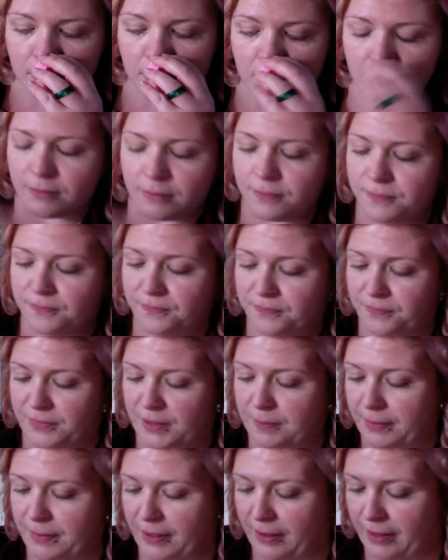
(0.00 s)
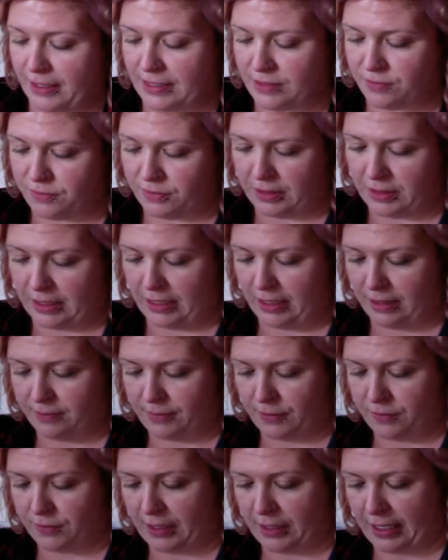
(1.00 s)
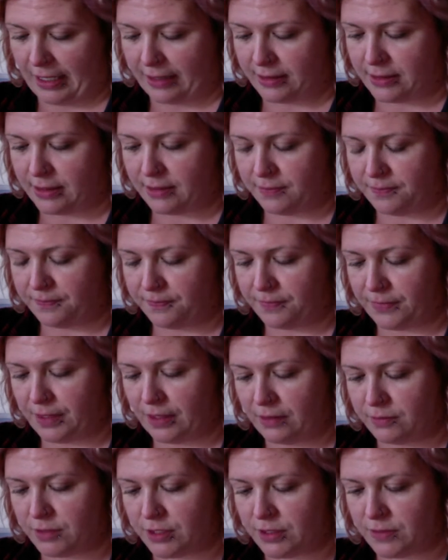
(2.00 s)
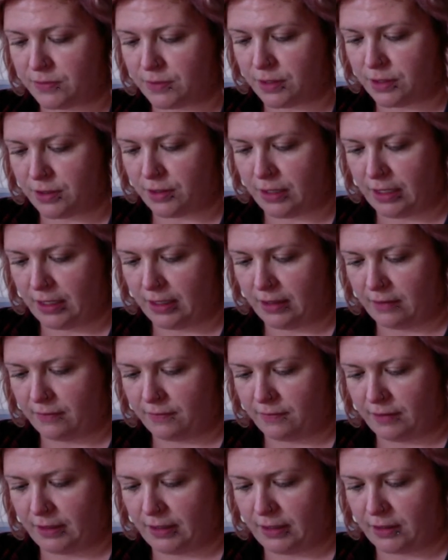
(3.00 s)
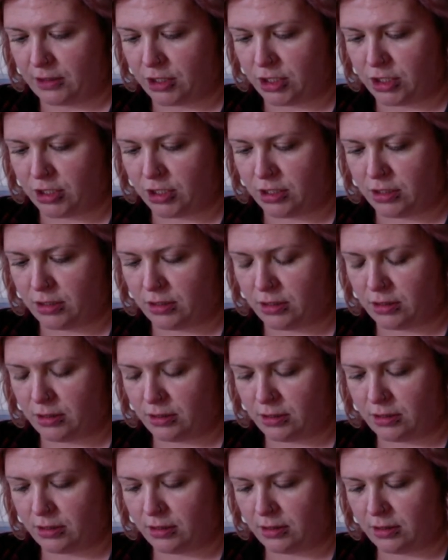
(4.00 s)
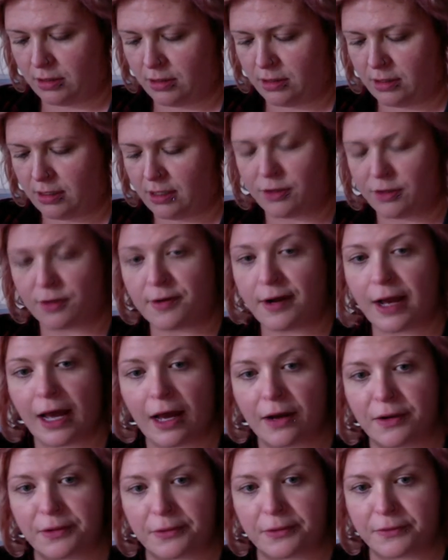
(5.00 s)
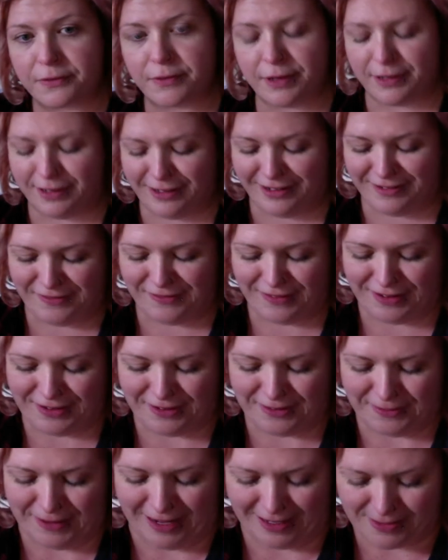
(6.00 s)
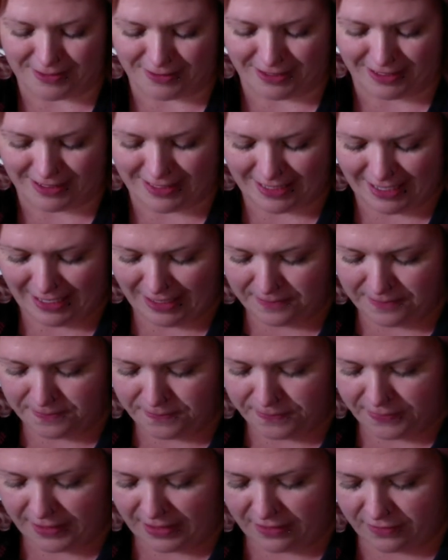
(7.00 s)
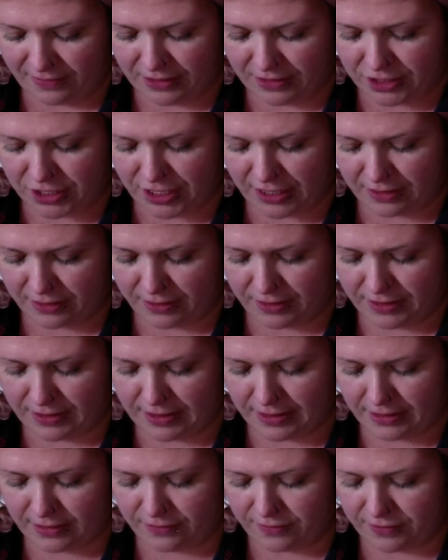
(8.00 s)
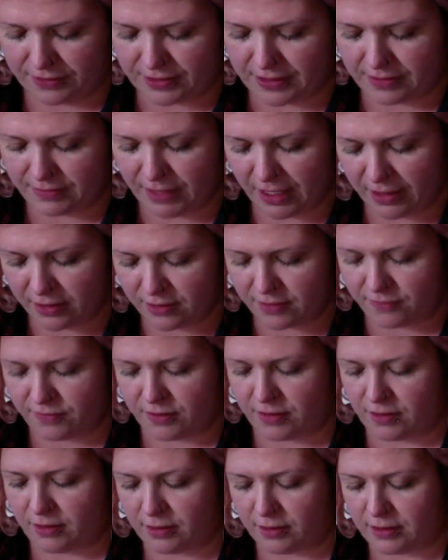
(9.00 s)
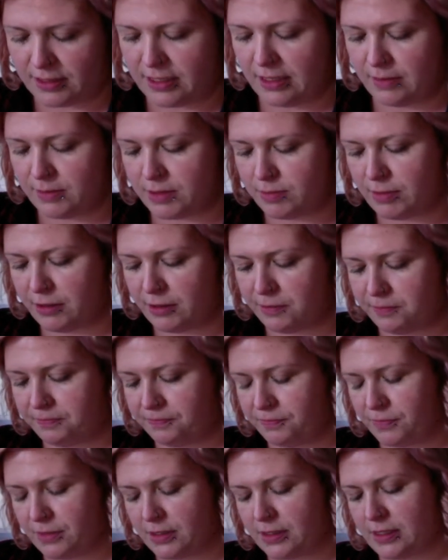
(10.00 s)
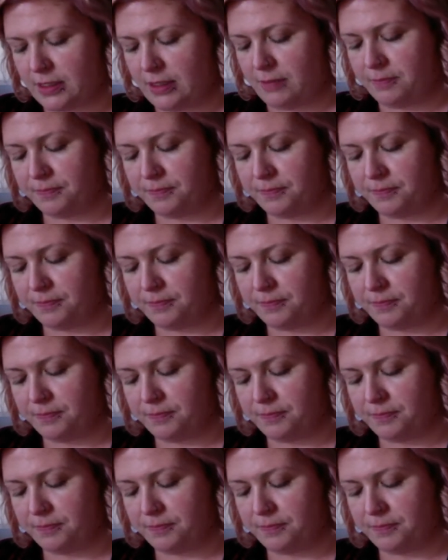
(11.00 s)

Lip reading: The berries really come out in that. Now I'm just wondering if each, I don't know how vendor wax works, if each color is a different smell or if they're all the same smell. Let's see.